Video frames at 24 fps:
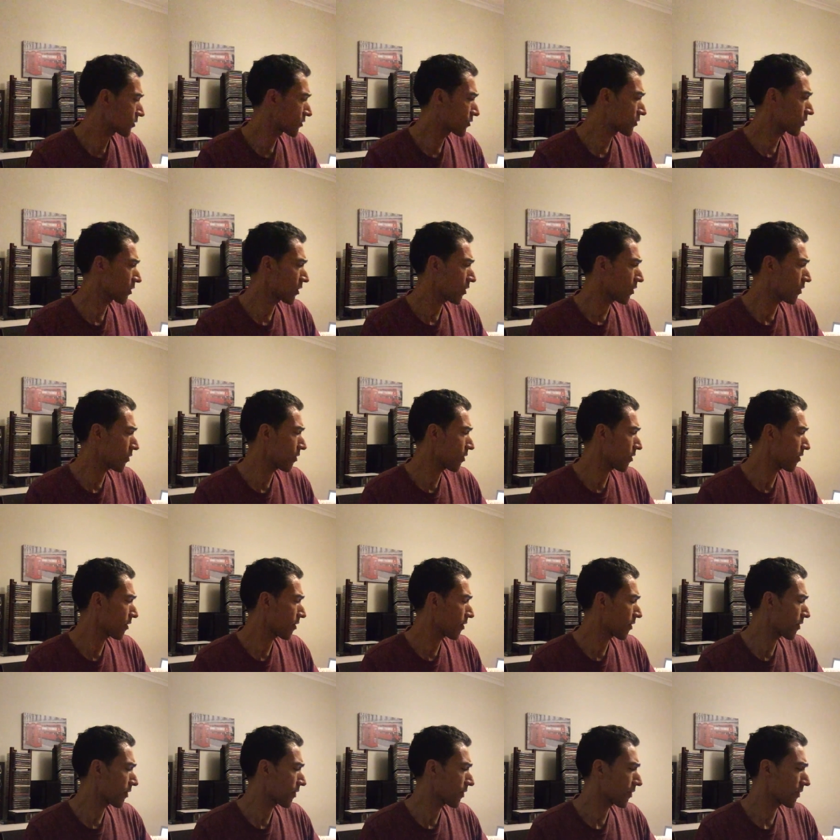
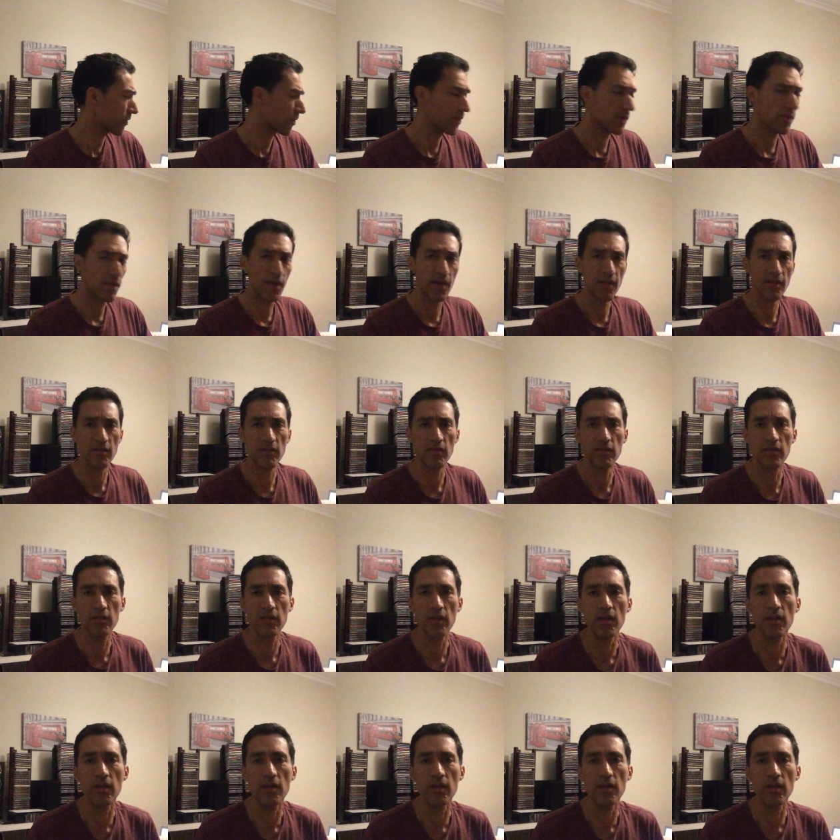So uh, that's